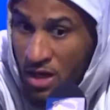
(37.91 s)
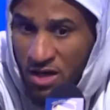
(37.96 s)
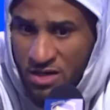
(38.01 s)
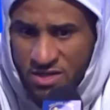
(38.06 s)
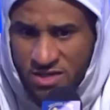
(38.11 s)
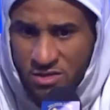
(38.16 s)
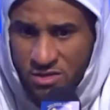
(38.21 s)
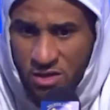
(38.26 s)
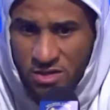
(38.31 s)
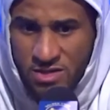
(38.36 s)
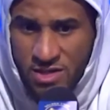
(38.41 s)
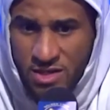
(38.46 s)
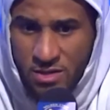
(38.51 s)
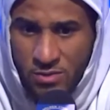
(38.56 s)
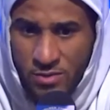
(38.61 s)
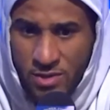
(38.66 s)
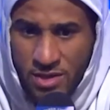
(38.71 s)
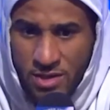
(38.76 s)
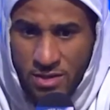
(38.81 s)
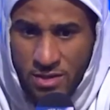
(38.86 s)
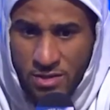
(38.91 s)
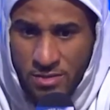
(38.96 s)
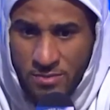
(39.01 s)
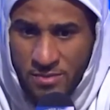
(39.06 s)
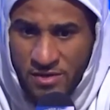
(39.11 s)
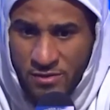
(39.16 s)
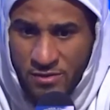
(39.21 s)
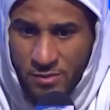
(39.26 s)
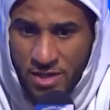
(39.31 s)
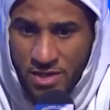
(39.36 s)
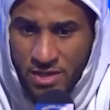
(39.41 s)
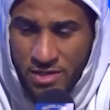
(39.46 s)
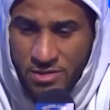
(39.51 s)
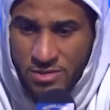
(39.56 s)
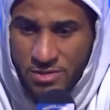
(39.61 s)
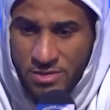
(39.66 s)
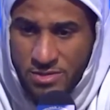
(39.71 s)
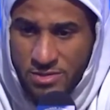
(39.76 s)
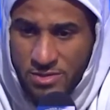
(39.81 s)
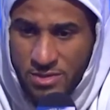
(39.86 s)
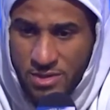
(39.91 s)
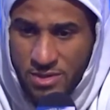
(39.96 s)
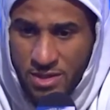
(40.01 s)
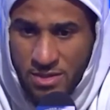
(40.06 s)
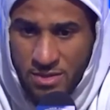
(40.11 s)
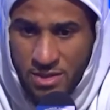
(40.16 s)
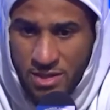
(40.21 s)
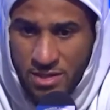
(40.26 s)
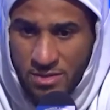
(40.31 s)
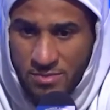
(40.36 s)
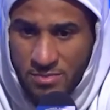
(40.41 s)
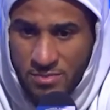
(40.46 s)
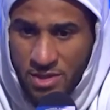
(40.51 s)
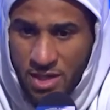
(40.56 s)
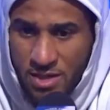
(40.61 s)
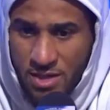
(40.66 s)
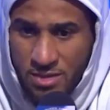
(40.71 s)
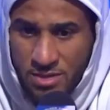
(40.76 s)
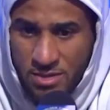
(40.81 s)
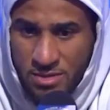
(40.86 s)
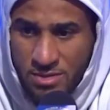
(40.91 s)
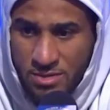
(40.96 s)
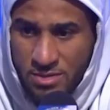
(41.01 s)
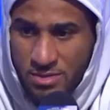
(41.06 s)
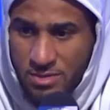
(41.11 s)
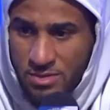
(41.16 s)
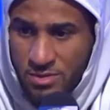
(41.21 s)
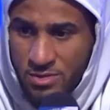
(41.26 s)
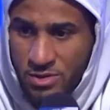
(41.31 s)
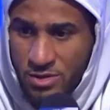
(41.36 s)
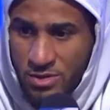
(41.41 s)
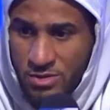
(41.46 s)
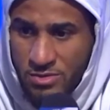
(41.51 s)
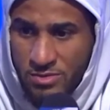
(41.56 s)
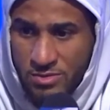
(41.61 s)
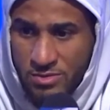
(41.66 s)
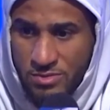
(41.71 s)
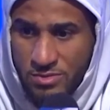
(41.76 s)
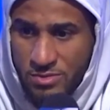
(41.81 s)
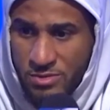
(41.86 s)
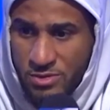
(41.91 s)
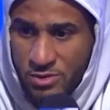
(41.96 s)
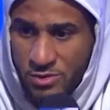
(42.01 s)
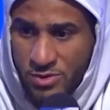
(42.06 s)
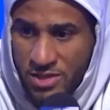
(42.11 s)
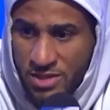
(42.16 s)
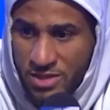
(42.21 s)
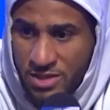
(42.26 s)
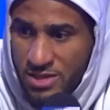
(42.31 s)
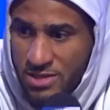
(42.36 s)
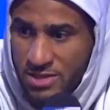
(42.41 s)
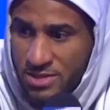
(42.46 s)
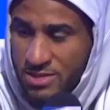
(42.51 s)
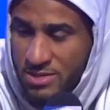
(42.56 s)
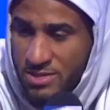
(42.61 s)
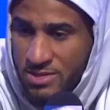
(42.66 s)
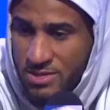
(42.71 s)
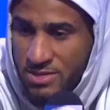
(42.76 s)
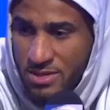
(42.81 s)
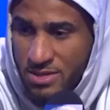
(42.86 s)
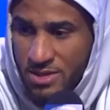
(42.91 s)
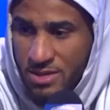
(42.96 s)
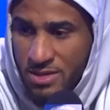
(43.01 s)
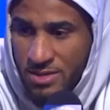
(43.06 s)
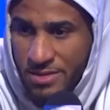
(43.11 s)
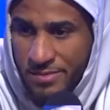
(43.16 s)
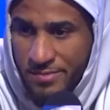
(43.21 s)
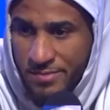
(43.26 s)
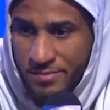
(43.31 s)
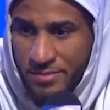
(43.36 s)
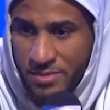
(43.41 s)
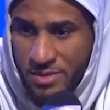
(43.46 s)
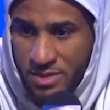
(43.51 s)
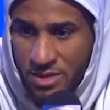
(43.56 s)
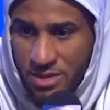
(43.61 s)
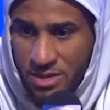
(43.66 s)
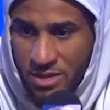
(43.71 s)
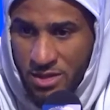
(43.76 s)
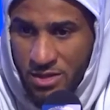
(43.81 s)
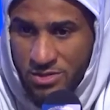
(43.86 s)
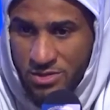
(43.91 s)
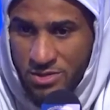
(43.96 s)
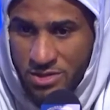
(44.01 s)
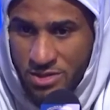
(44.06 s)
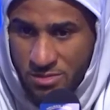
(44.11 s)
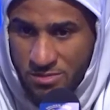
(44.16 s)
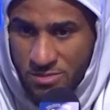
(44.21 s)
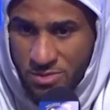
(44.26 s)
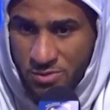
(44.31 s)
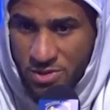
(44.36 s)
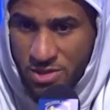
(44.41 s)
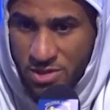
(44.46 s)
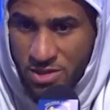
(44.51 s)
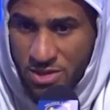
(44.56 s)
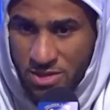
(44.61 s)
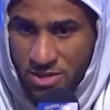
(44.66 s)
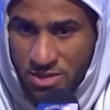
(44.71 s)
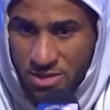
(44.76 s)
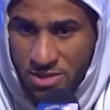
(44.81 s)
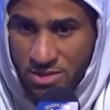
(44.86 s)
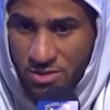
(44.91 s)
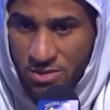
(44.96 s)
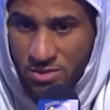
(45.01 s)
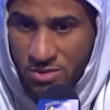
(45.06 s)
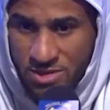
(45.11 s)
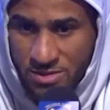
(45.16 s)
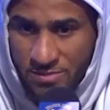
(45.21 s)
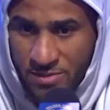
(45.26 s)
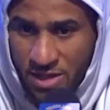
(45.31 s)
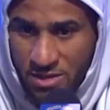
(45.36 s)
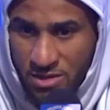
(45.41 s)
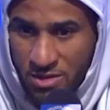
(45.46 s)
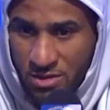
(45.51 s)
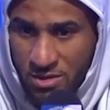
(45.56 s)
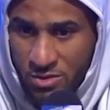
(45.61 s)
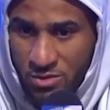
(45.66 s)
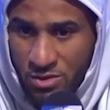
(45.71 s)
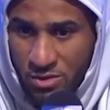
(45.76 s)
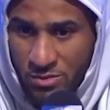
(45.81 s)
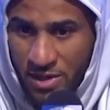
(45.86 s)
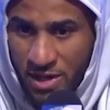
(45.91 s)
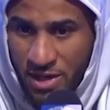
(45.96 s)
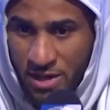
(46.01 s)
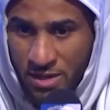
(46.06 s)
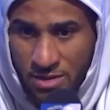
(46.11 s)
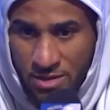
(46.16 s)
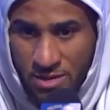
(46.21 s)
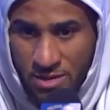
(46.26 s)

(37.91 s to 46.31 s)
Just try to take away everybody else and let him kind of, you know, do what he does. He hurts teams when he gets to sit back there and quarterback.